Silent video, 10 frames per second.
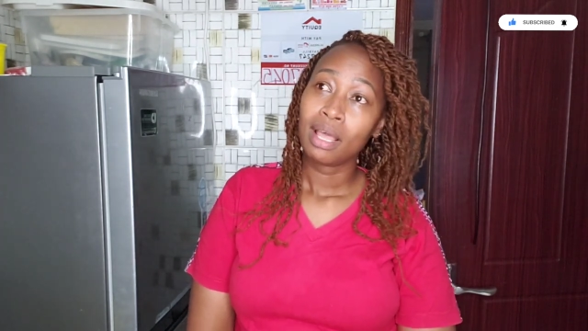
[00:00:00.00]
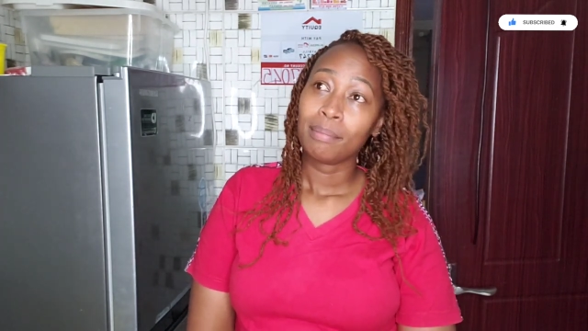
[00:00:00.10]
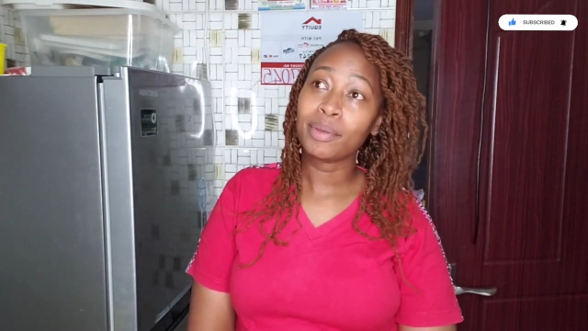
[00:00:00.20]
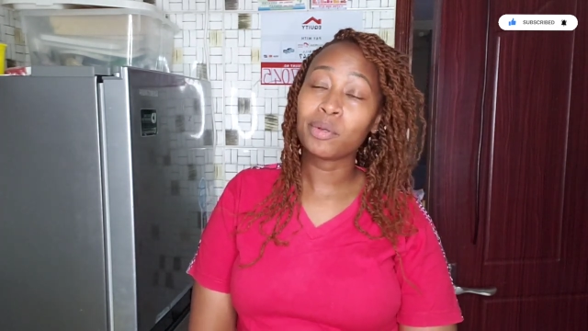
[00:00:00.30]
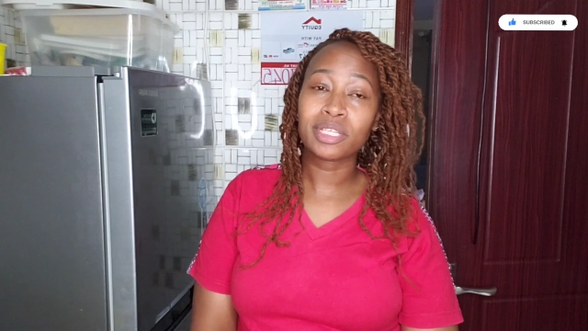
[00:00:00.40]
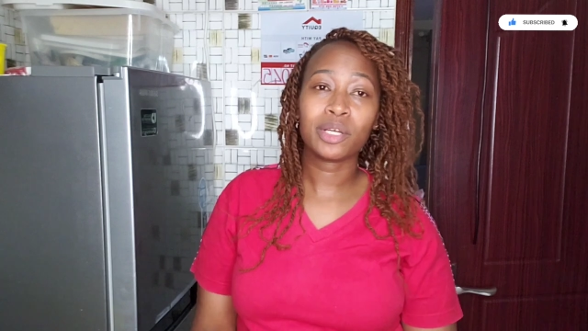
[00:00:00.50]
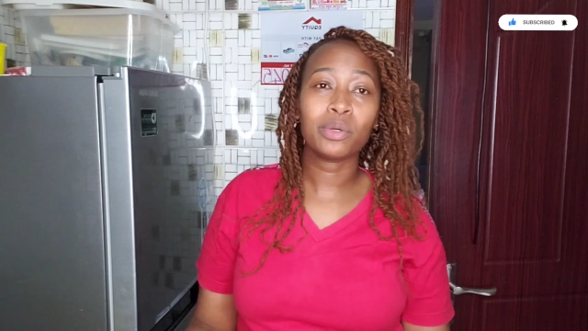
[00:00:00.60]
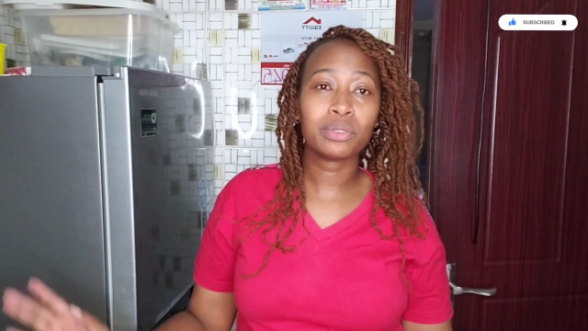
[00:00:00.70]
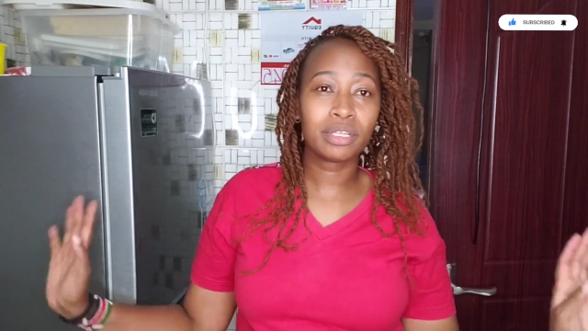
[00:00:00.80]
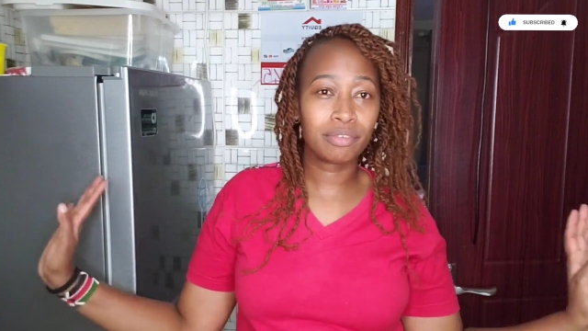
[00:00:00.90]
because I
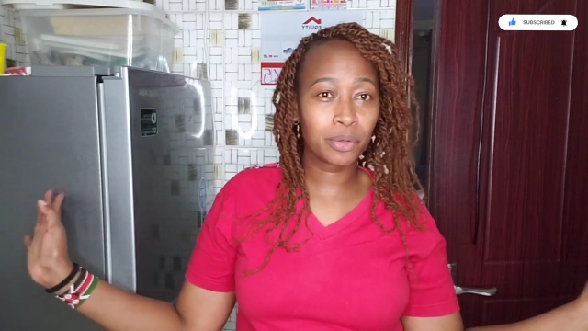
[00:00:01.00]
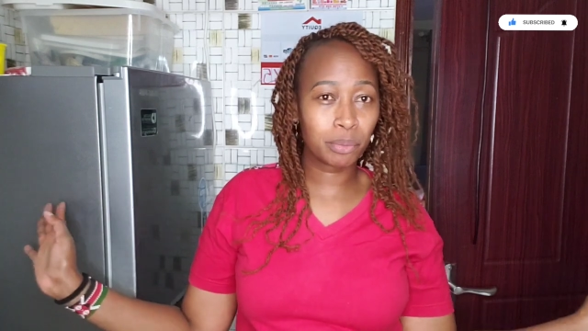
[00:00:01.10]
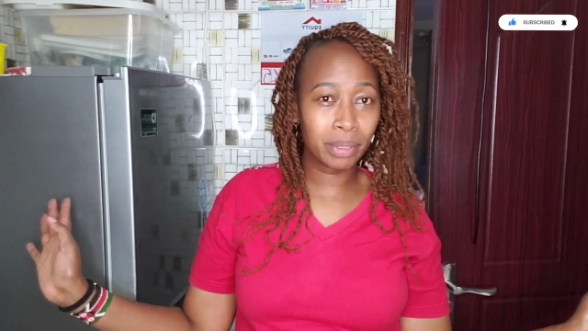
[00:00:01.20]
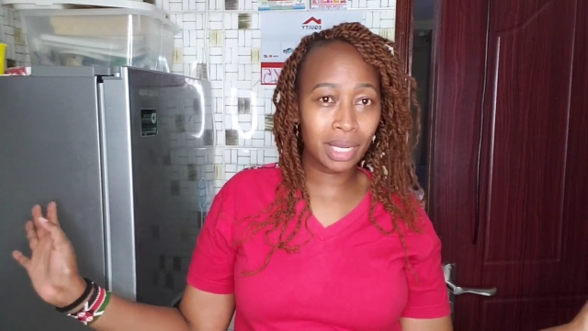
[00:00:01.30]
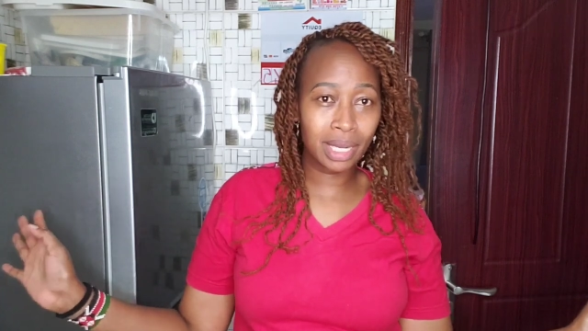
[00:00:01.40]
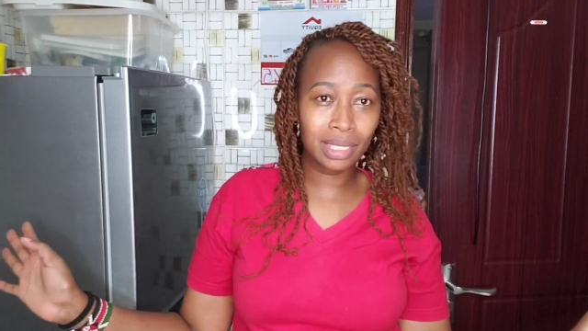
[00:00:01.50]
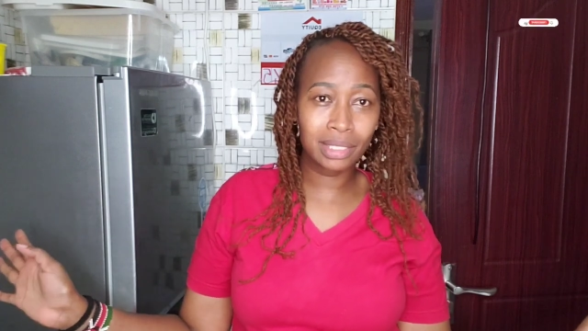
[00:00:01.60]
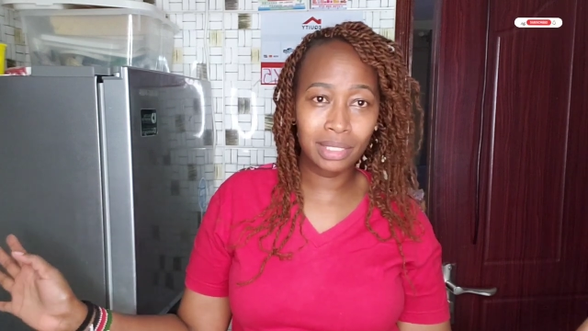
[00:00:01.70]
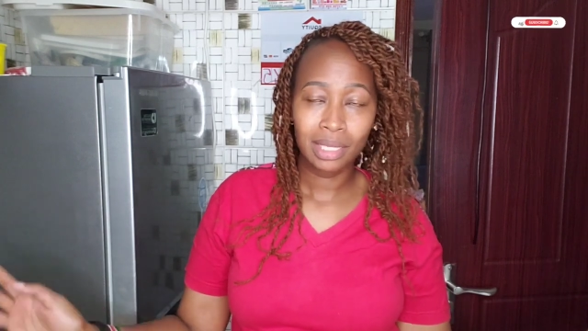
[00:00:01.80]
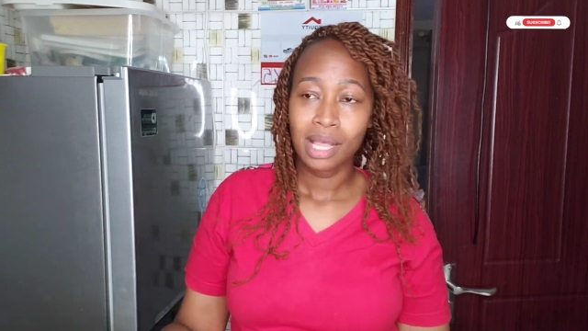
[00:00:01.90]
know several
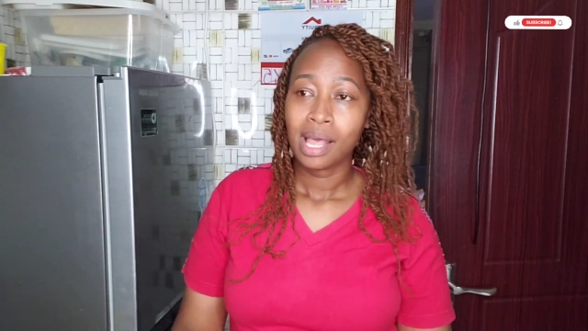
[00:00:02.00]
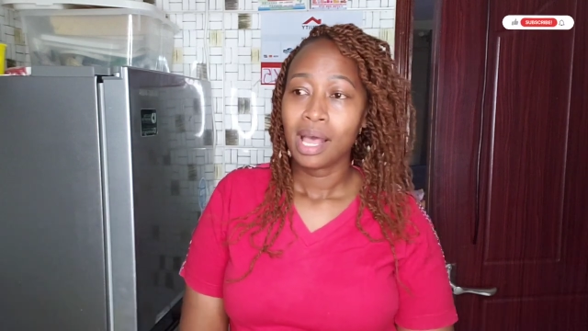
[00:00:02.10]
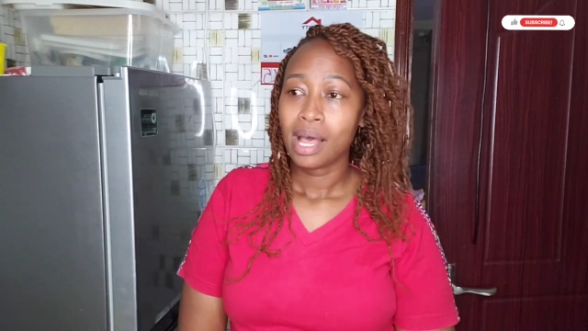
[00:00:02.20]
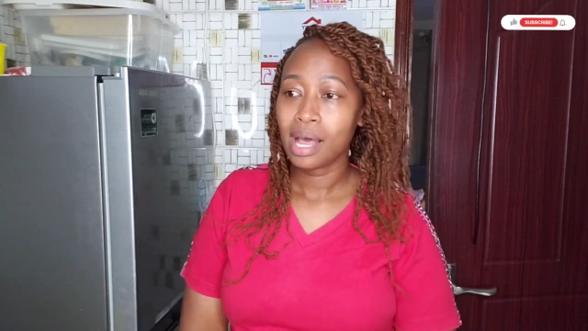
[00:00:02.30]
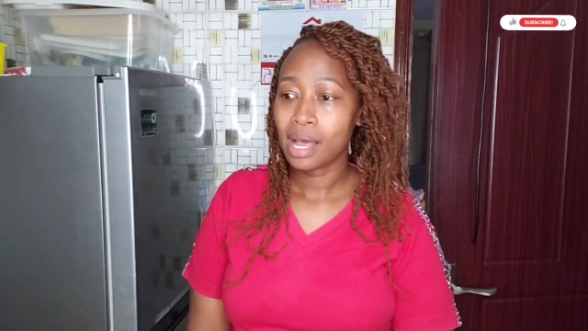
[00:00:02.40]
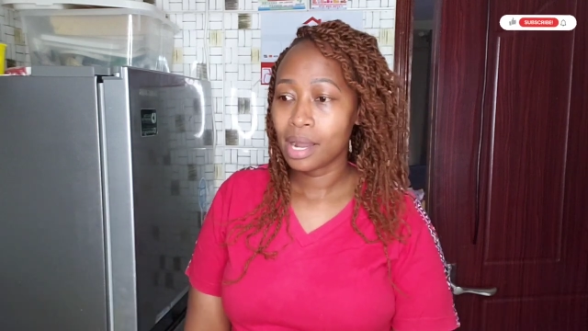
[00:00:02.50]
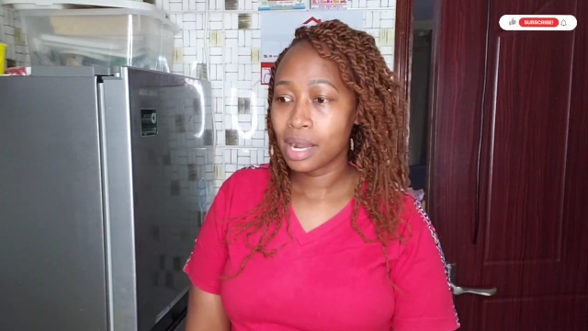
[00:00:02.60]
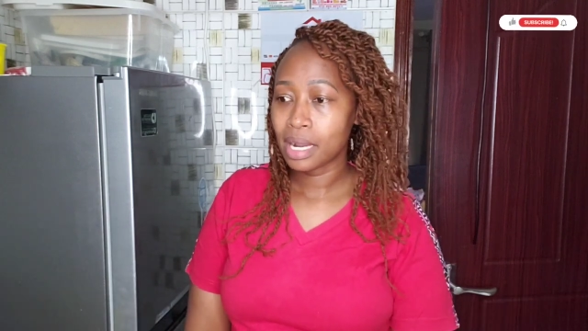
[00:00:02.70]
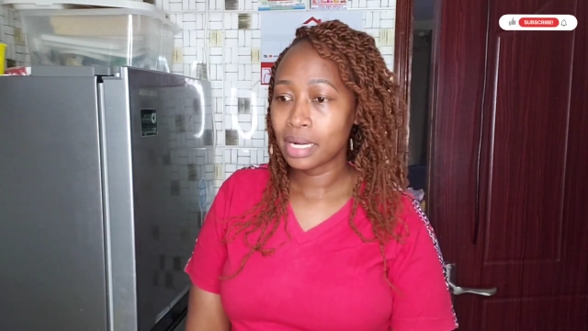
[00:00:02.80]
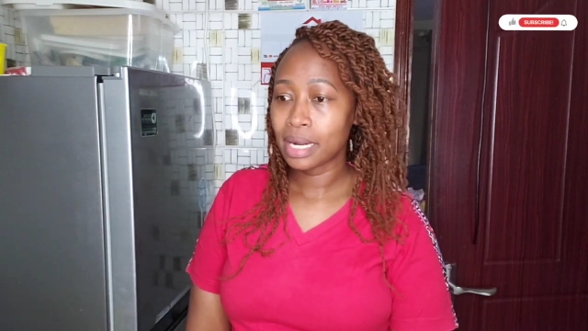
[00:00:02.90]
bakers.
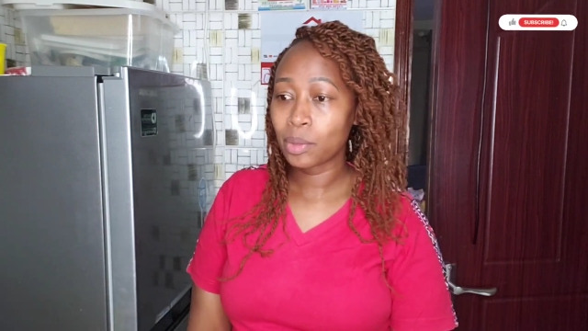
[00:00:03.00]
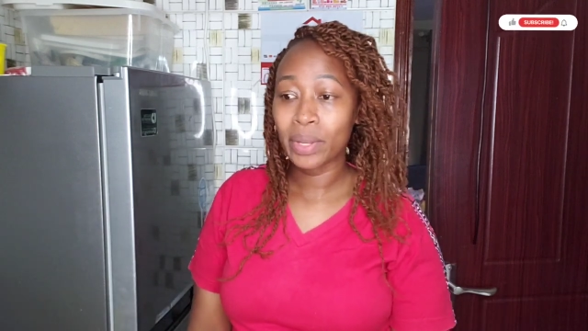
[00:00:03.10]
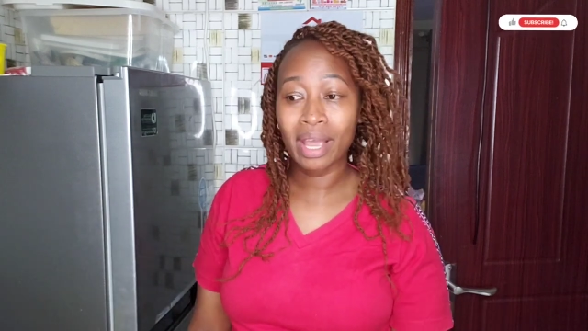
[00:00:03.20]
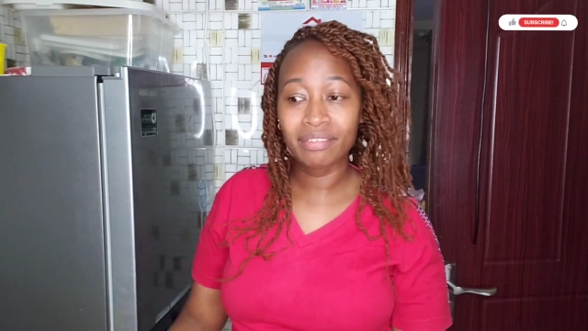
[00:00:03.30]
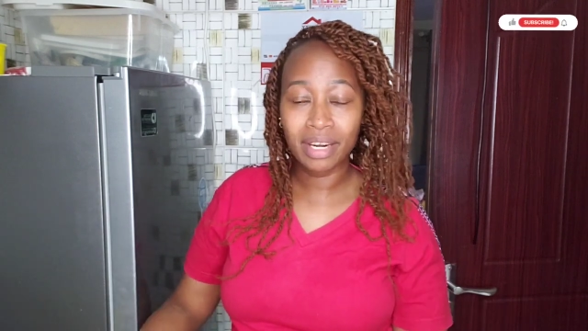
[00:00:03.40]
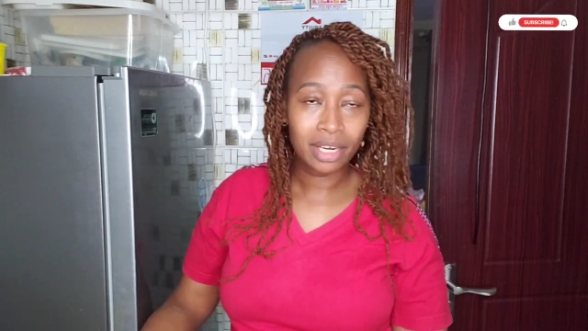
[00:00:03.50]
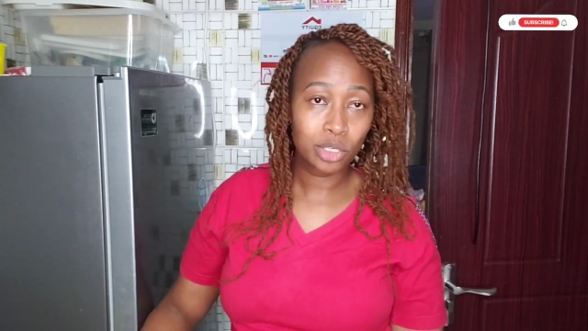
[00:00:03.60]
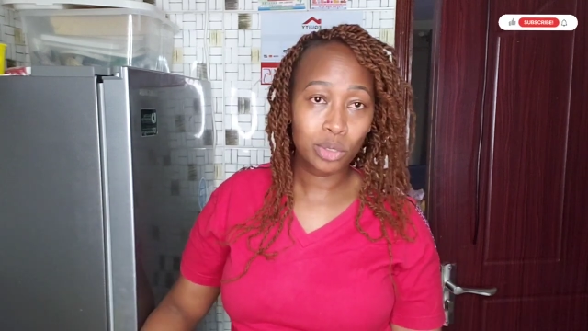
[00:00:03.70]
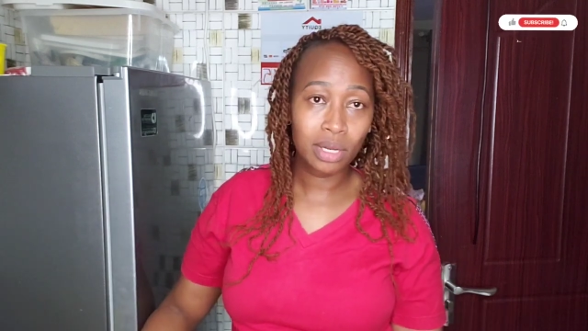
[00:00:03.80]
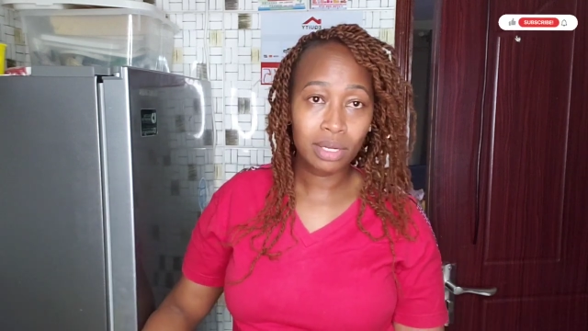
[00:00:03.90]
Uh, like we have a
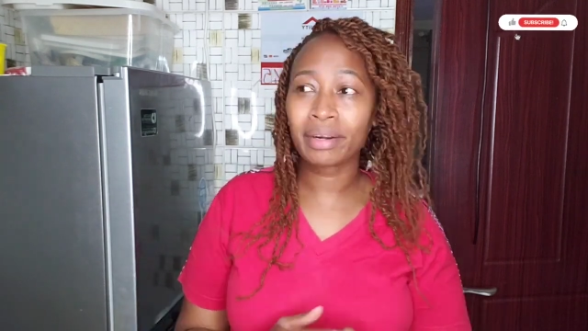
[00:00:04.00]
network.